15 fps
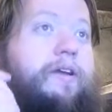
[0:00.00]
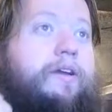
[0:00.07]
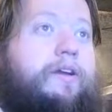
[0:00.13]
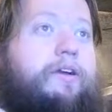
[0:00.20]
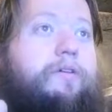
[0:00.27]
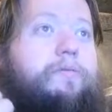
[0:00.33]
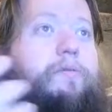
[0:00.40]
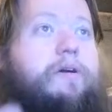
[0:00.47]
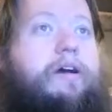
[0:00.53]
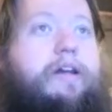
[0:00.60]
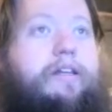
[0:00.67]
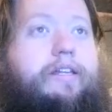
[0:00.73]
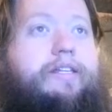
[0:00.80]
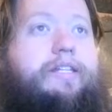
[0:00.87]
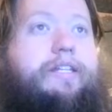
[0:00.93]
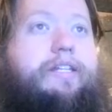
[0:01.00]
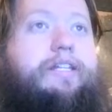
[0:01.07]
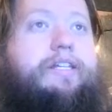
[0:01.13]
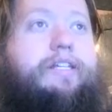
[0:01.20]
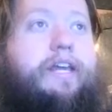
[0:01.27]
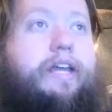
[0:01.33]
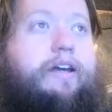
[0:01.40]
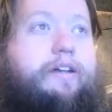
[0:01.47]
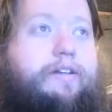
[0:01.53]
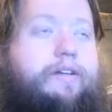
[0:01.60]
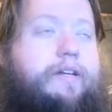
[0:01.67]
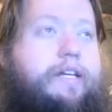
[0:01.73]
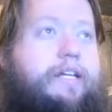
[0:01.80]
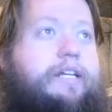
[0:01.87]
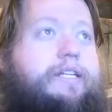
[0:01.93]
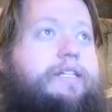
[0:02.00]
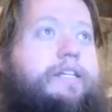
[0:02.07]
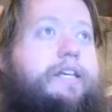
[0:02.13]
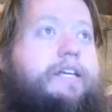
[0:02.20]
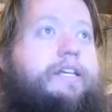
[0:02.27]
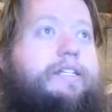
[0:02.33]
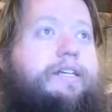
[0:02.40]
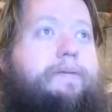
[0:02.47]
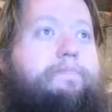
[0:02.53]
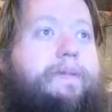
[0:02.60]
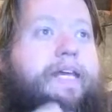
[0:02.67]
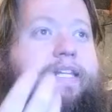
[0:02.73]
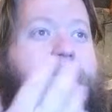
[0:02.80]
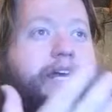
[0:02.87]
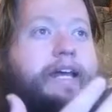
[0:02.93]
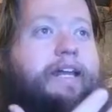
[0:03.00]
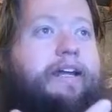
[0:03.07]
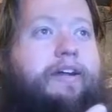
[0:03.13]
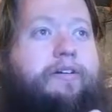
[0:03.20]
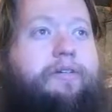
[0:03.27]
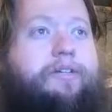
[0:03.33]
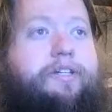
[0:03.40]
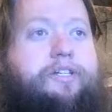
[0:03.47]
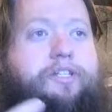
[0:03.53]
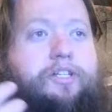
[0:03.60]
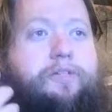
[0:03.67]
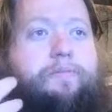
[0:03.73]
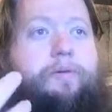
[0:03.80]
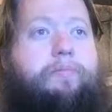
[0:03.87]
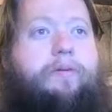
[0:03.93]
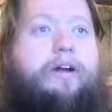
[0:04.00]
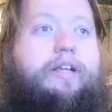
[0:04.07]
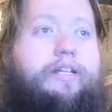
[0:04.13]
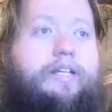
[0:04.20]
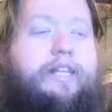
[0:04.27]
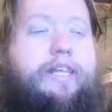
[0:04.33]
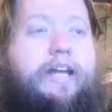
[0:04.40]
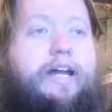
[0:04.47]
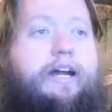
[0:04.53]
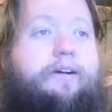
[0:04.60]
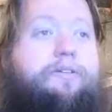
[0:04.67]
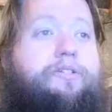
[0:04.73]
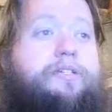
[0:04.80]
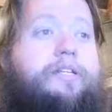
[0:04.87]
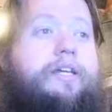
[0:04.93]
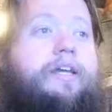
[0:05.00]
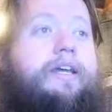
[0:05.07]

what this character is. He's a Mentat Herald. He's just been brought into the house.